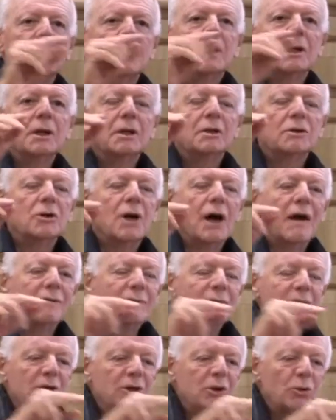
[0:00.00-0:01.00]
It drives
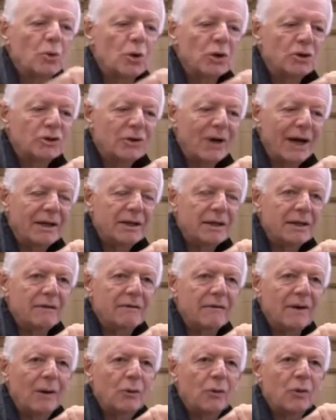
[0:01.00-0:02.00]
me to want to
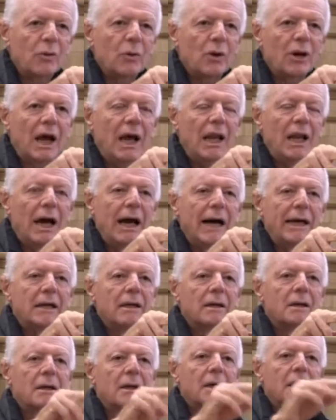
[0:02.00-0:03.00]
identify with what I like.
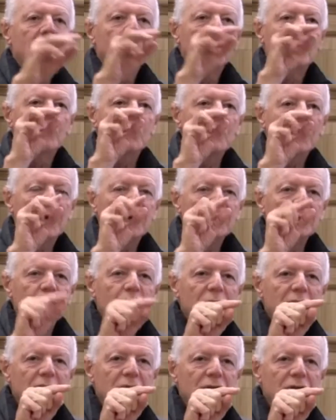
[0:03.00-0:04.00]
When
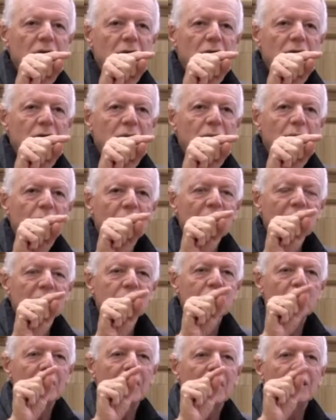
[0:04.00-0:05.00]
it's
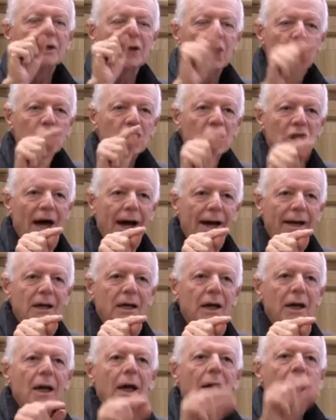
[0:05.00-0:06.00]
what I don't like,
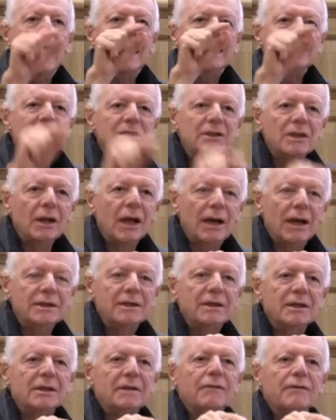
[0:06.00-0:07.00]
I still
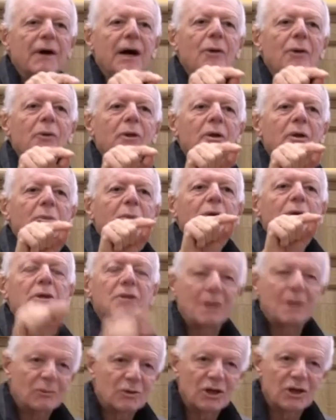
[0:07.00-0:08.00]
identify with it because
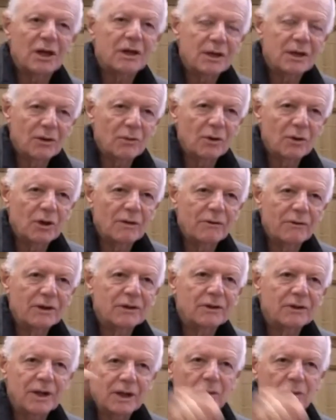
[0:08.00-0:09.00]
I'm trying to get rid of it,
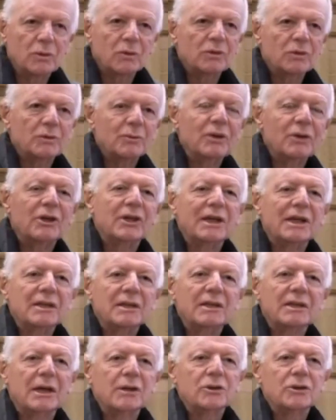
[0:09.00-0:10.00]
and that causes me to get
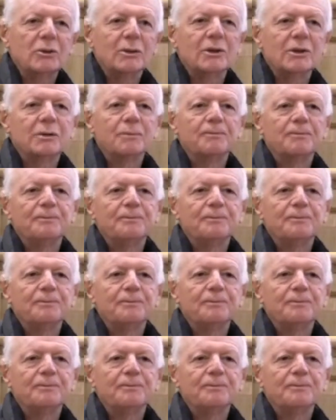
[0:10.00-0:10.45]
stuck to it.